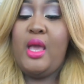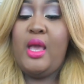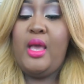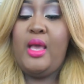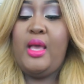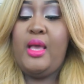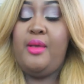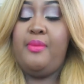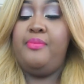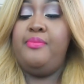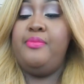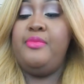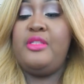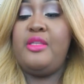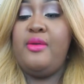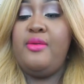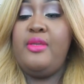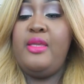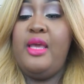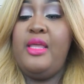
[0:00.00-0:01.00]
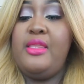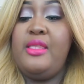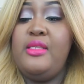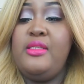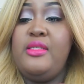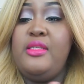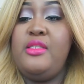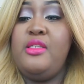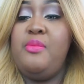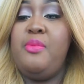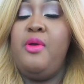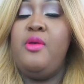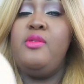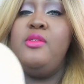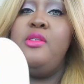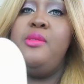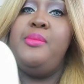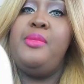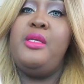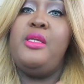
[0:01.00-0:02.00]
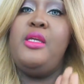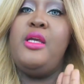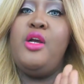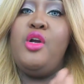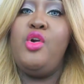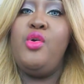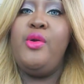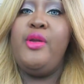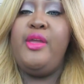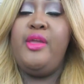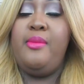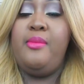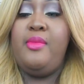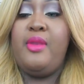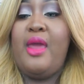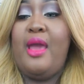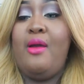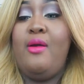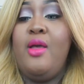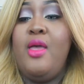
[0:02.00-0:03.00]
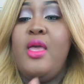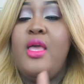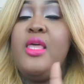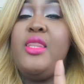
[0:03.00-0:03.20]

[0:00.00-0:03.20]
Um, so yeah, this is supposed to be a cream now.